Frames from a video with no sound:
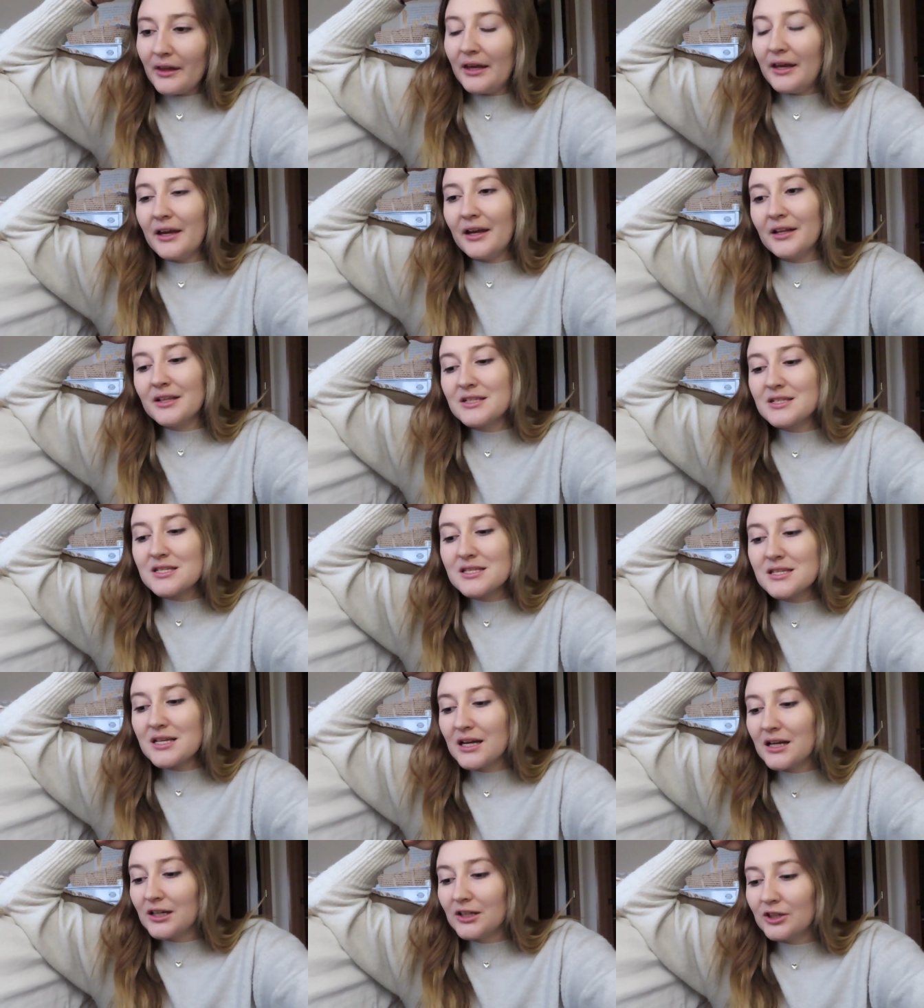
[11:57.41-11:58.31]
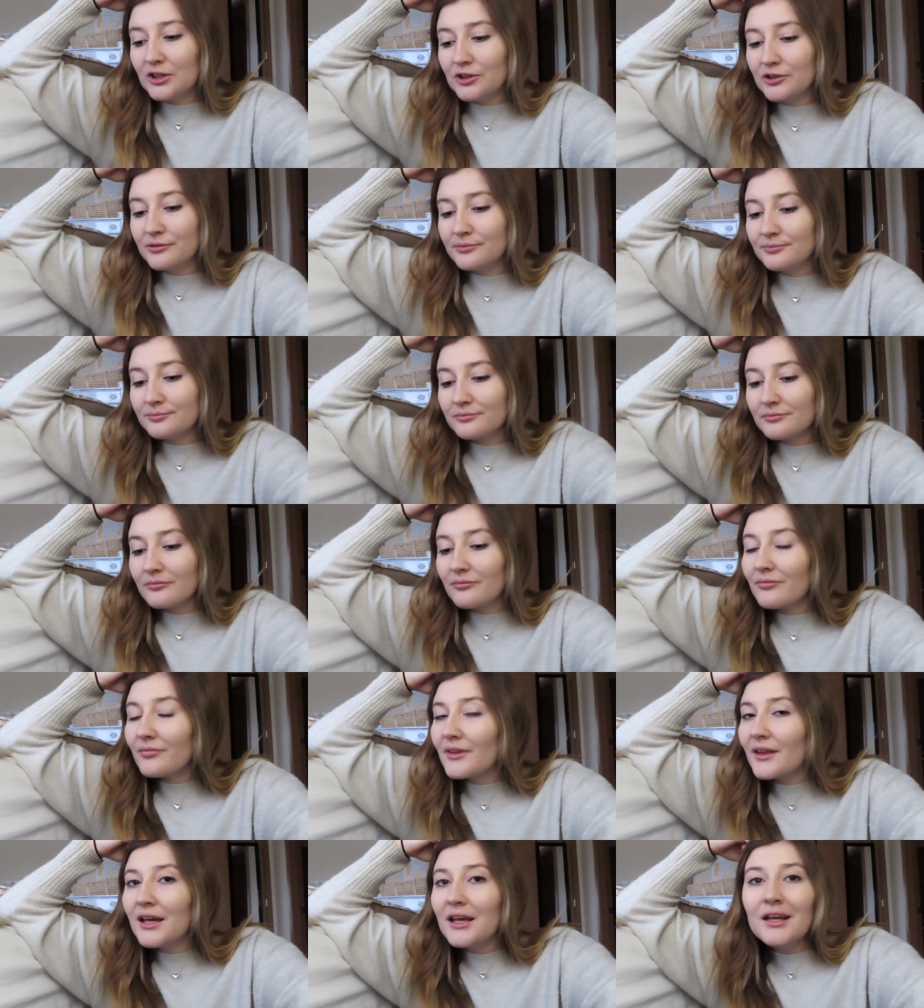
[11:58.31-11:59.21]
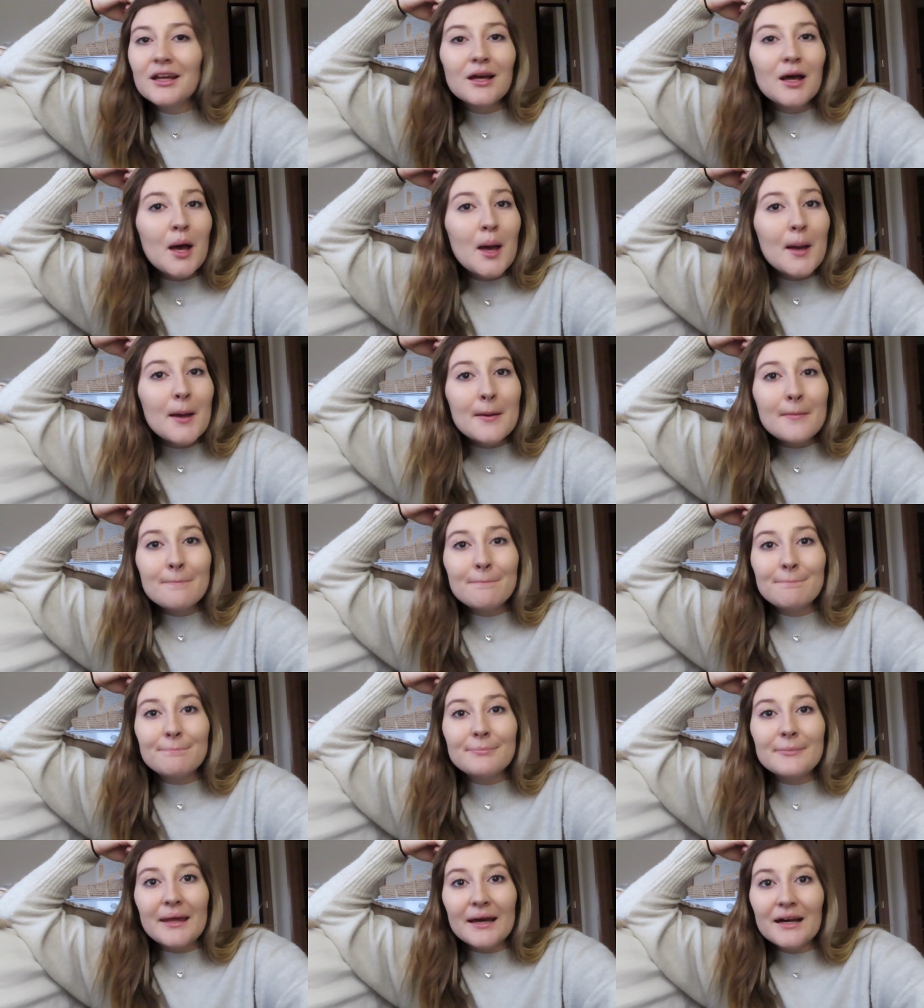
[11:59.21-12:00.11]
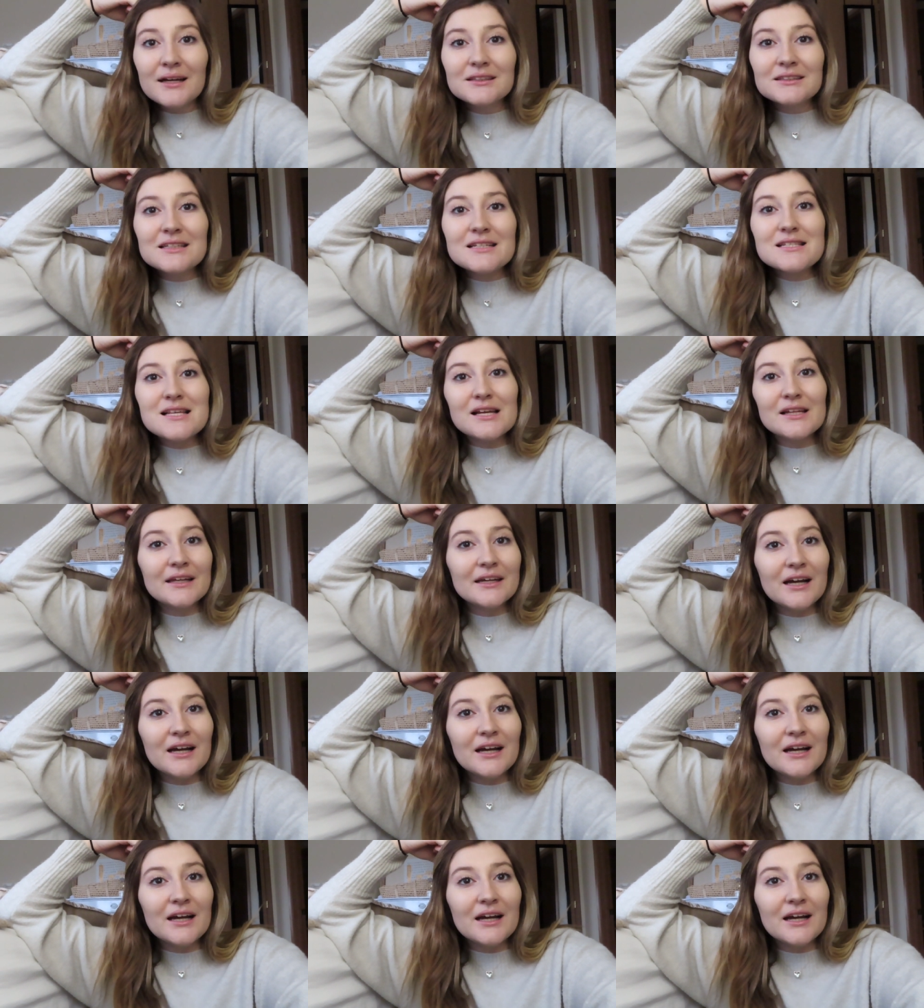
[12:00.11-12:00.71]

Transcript: And so yeah, that's all